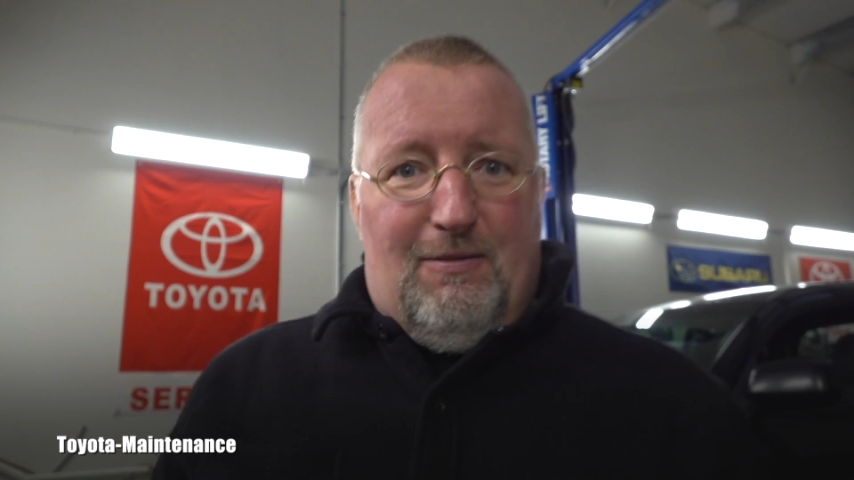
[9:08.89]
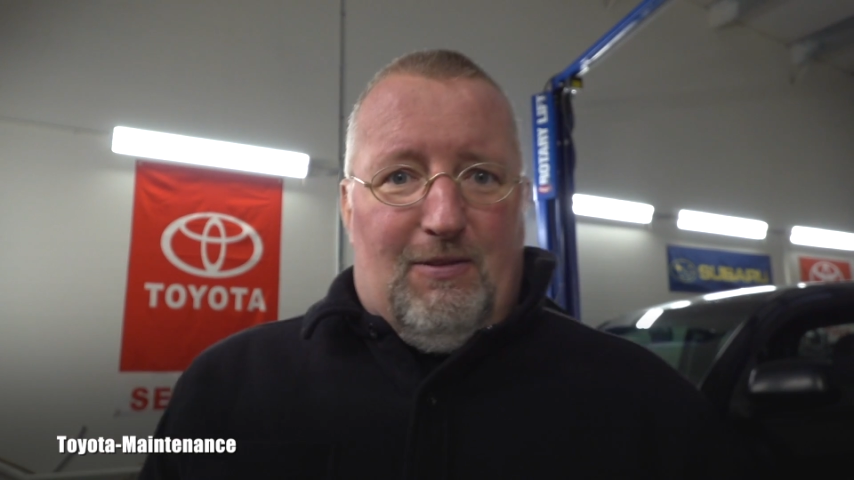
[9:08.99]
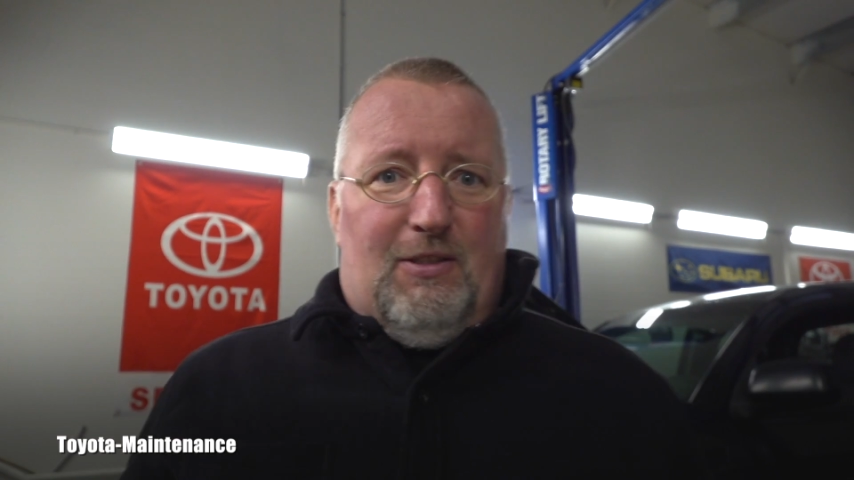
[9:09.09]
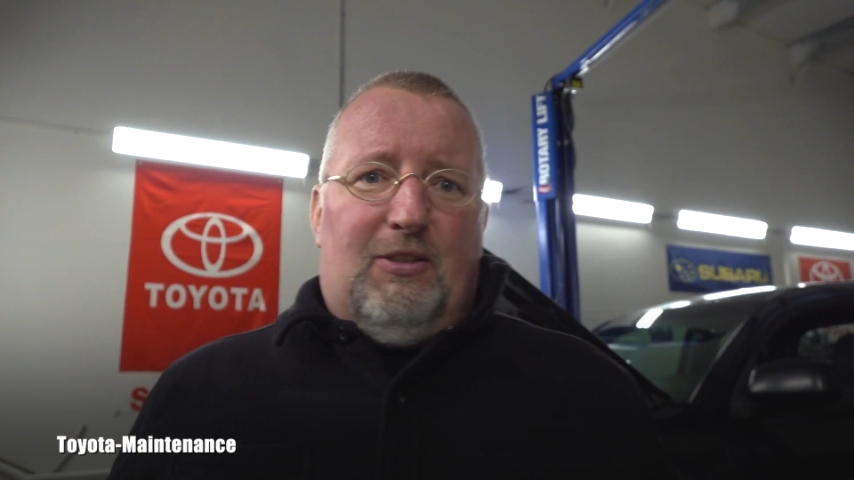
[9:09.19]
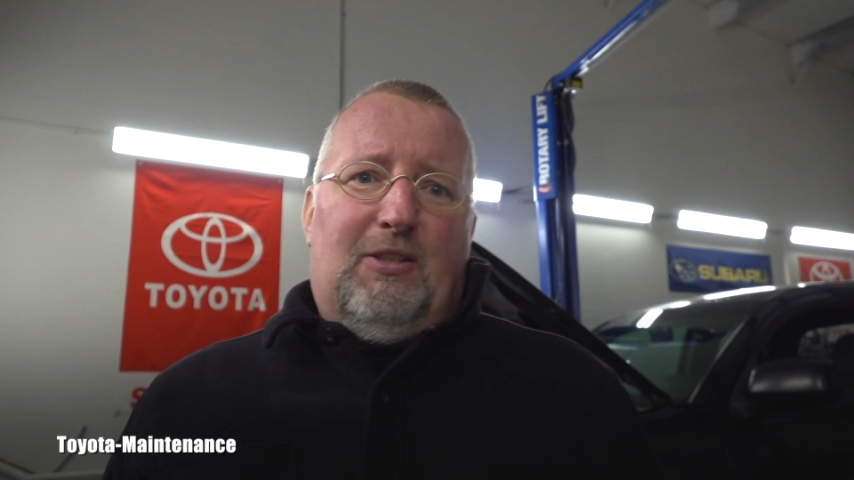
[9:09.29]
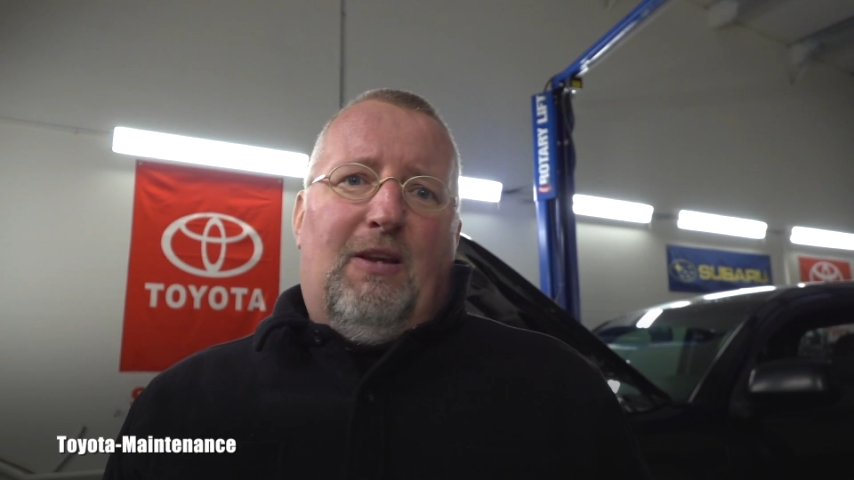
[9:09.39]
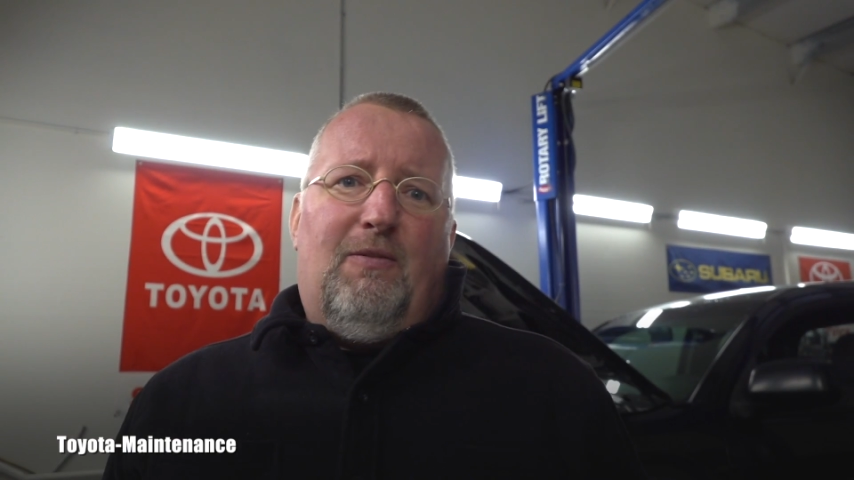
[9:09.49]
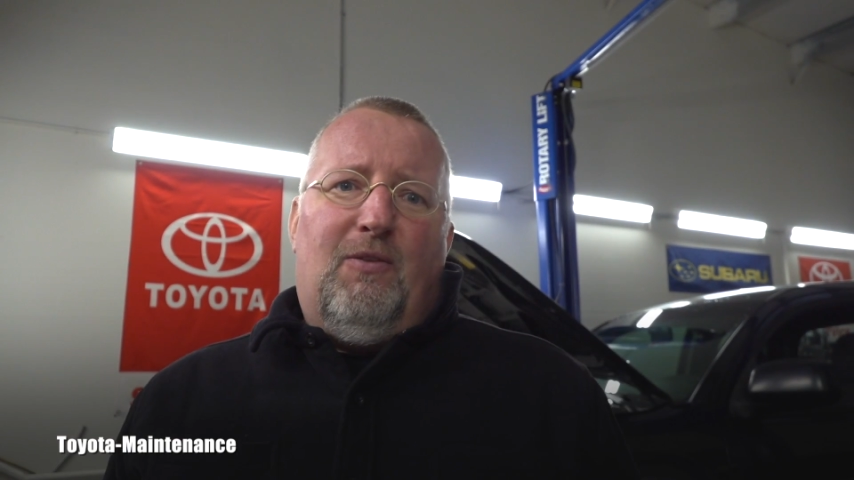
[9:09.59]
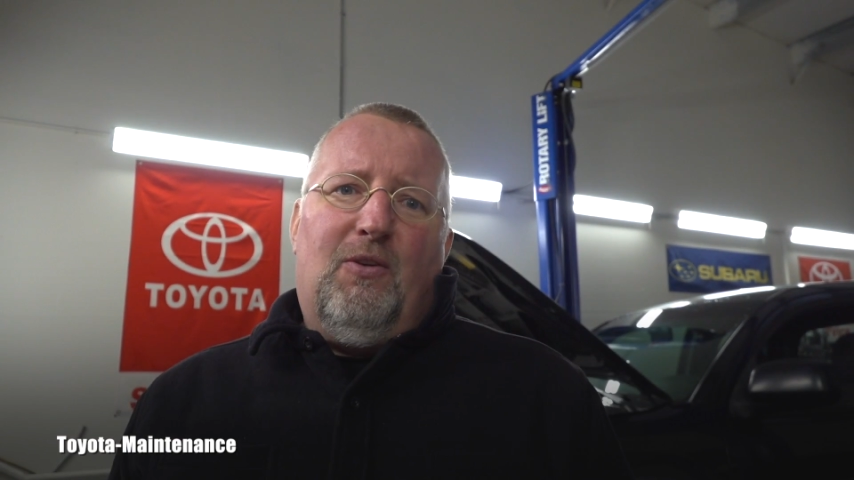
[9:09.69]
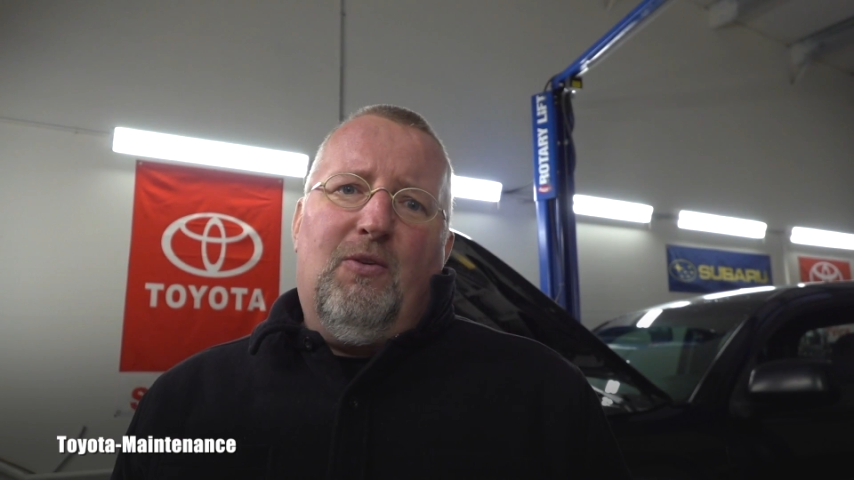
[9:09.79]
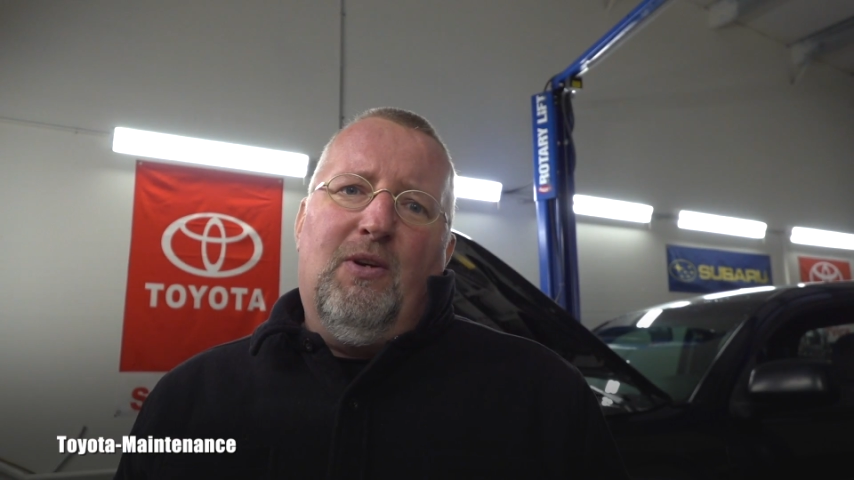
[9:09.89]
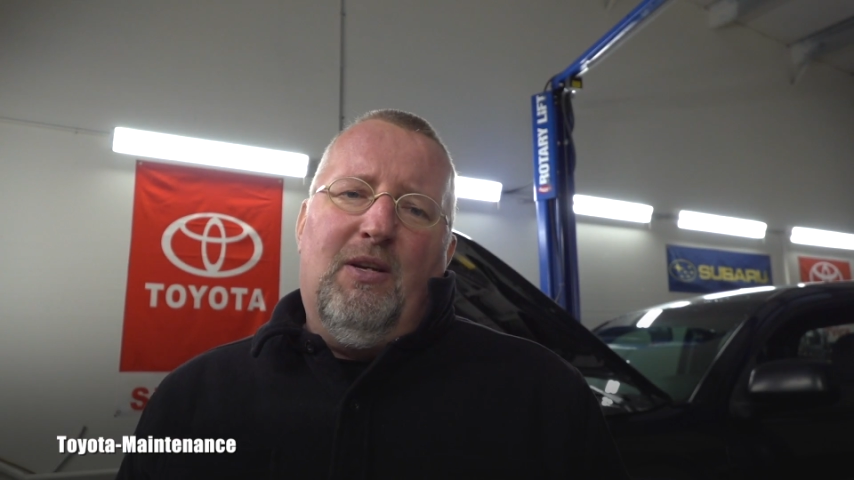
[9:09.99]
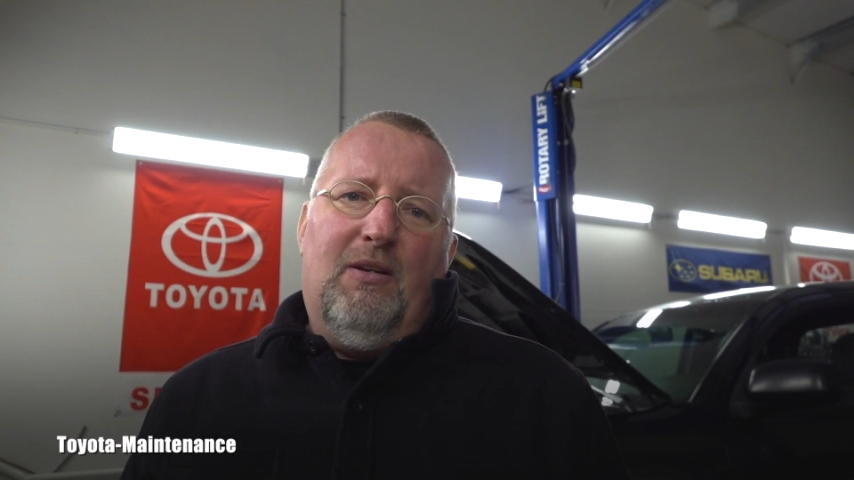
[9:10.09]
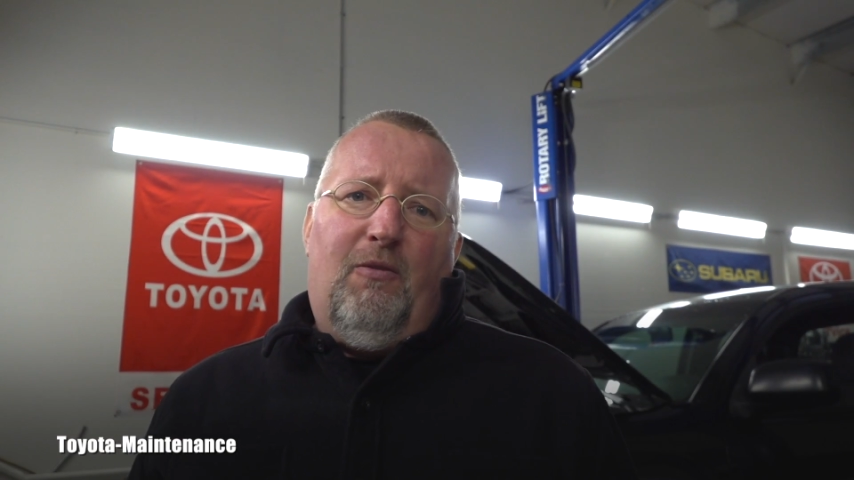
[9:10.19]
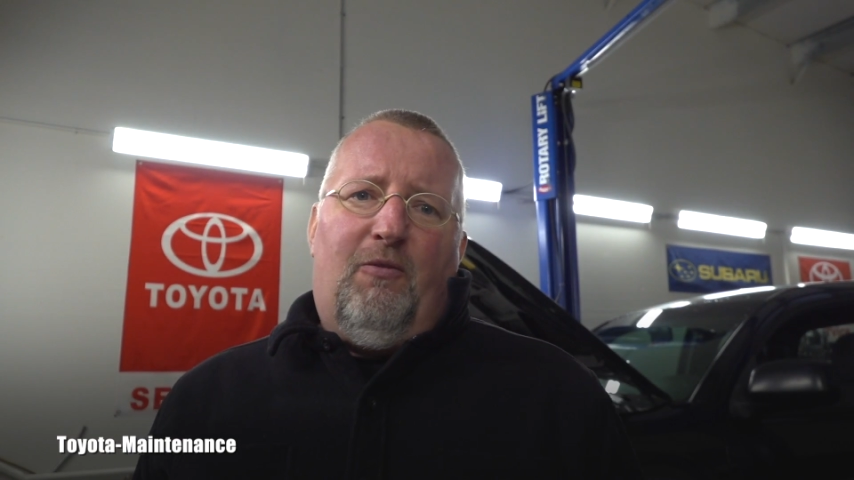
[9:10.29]
will save you
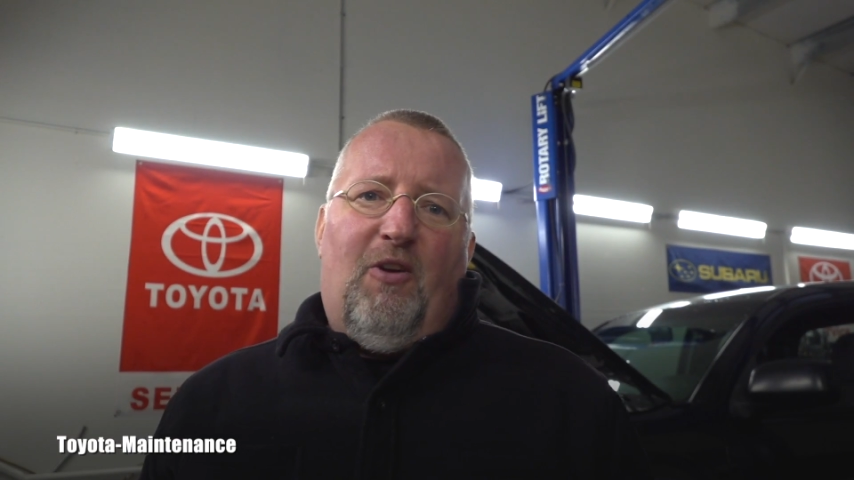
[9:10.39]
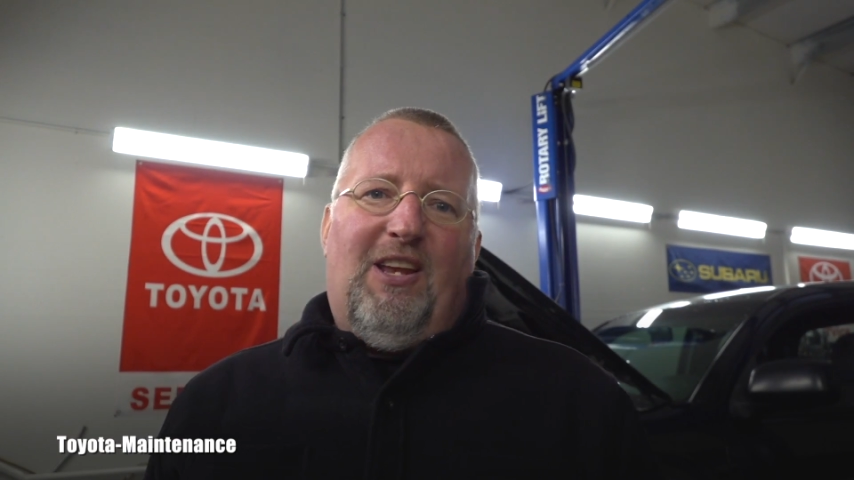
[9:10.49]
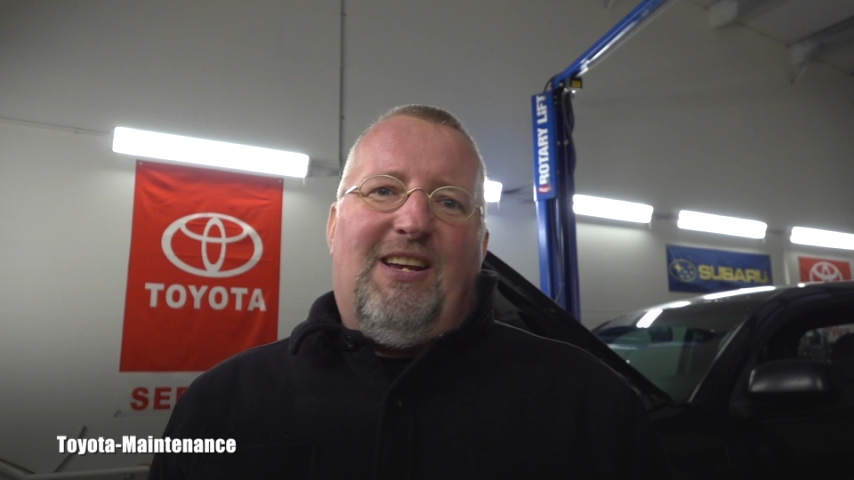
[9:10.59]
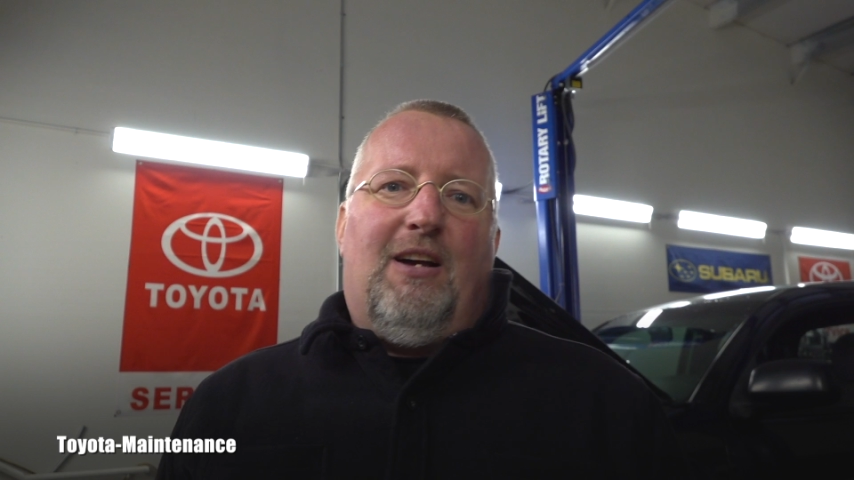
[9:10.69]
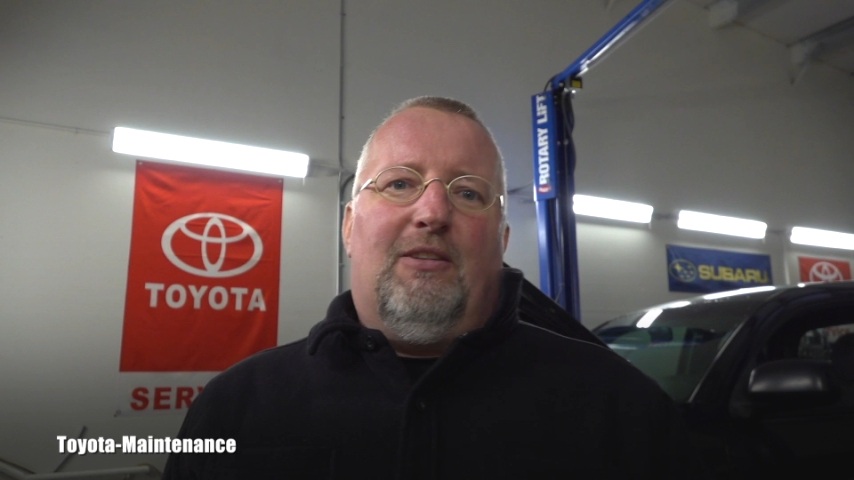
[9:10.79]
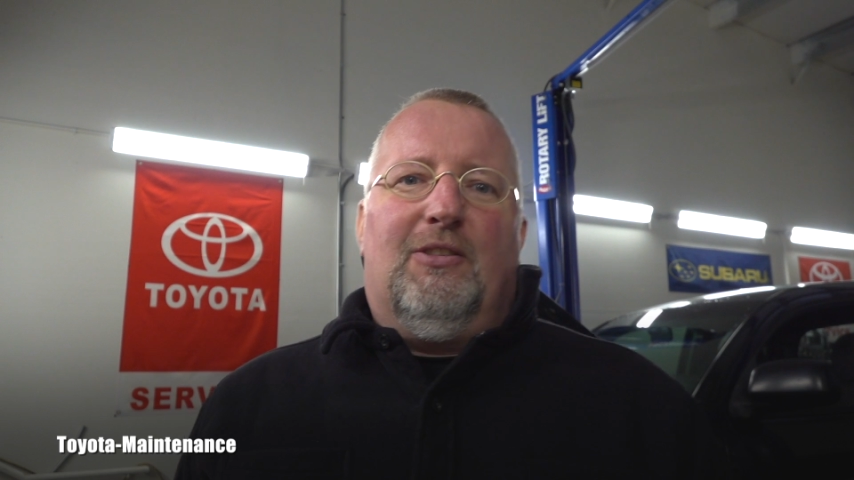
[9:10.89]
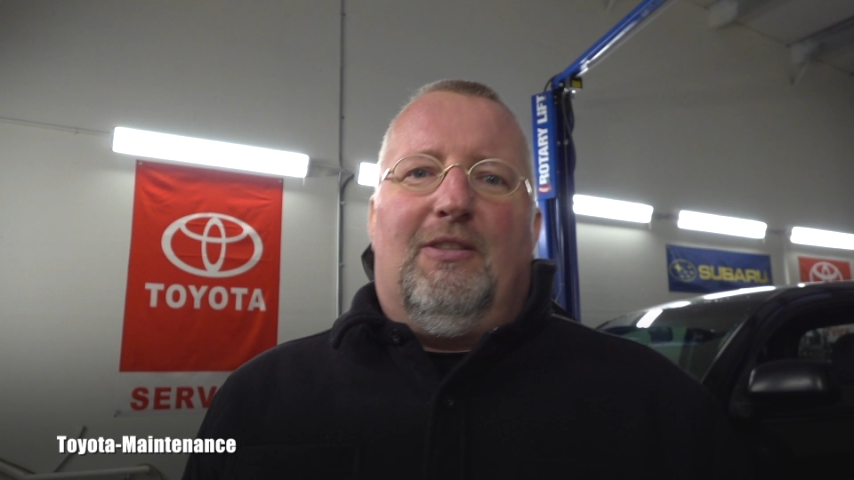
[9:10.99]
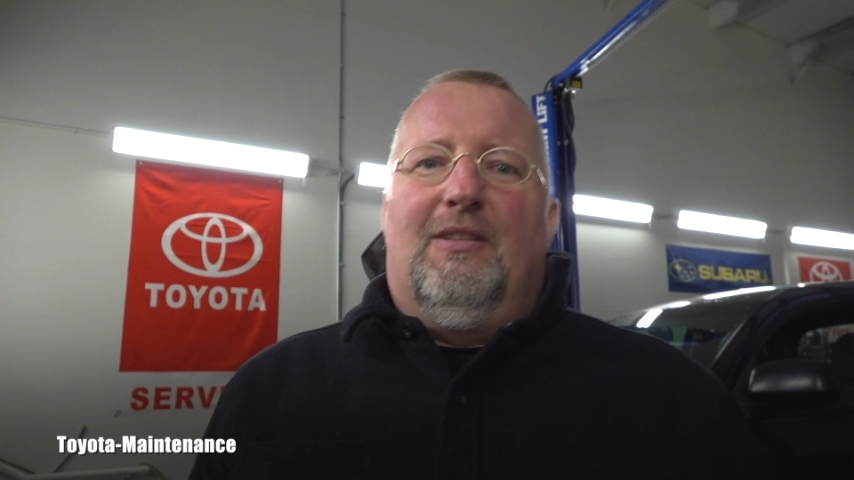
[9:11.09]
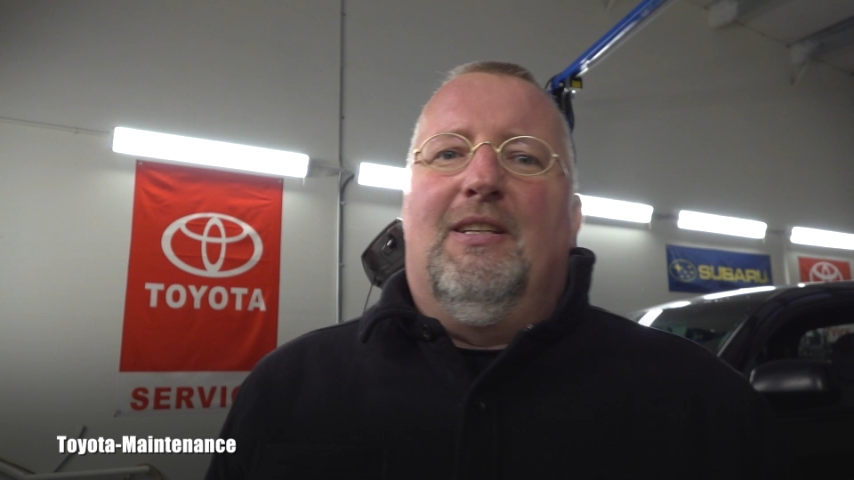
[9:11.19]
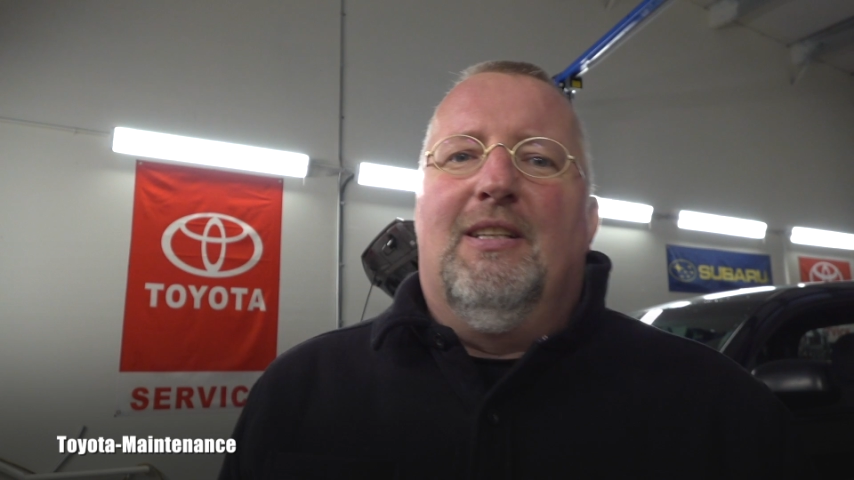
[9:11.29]
a freak out.